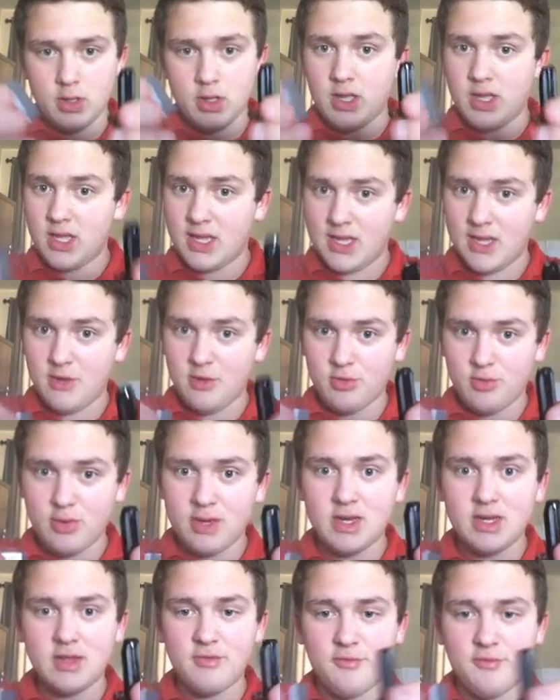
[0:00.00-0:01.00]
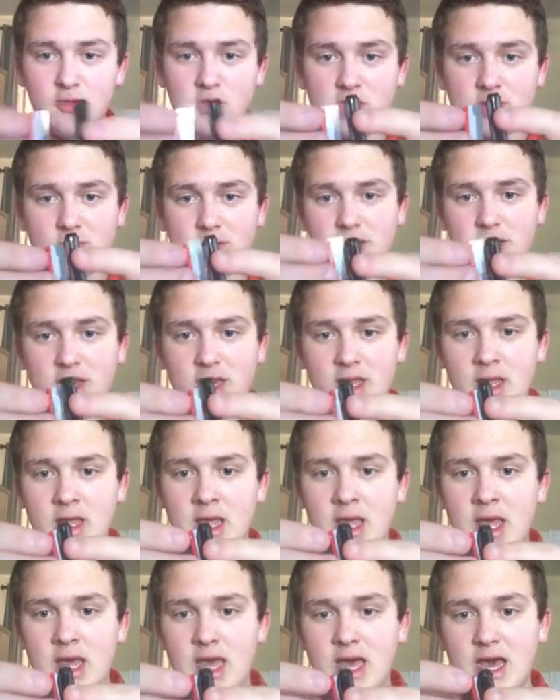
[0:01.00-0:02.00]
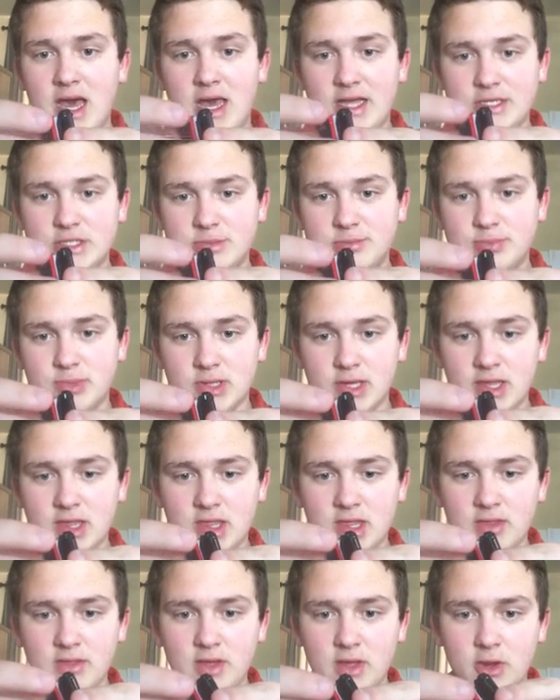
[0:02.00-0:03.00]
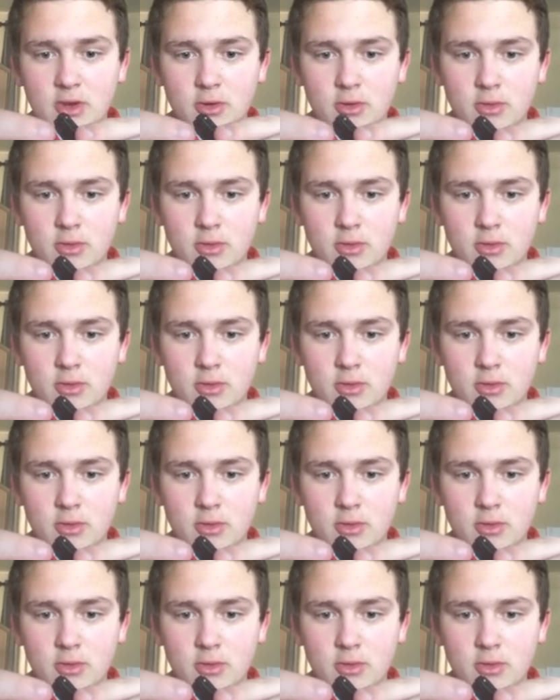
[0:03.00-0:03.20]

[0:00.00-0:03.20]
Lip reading: Here's what I did the first time I did it. I just placed it there